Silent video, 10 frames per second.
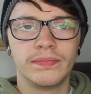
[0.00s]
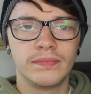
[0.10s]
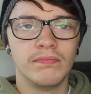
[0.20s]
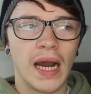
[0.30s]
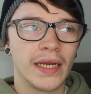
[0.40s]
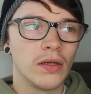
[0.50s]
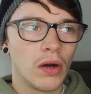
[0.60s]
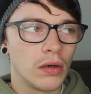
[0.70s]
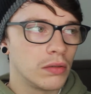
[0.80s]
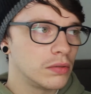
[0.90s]
might
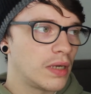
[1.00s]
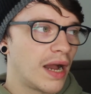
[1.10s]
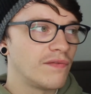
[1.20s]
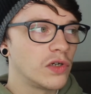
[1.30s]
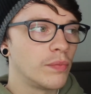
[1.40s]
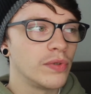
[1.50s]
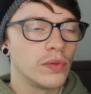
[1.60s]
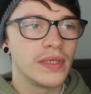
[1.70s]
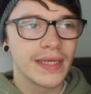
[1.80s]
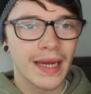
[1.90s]
not have a computer
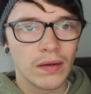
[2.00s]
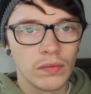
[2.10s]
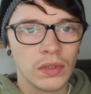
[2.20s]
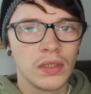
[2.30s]
now,